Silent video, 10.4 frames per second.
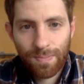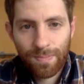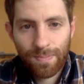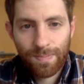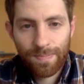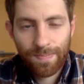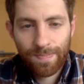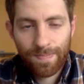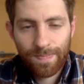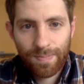
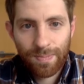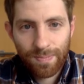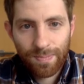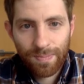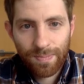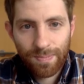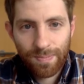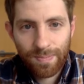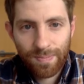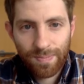
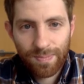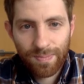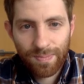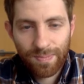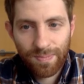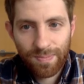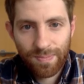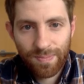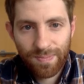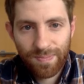
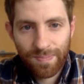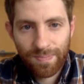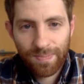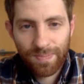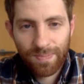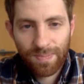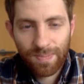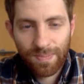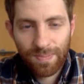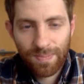
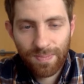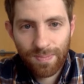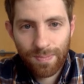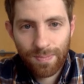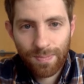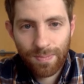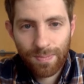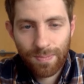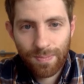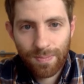
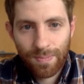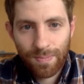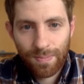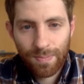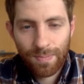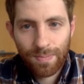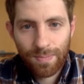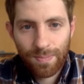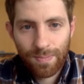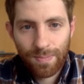
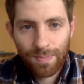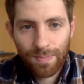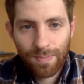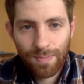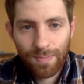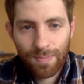[no speech]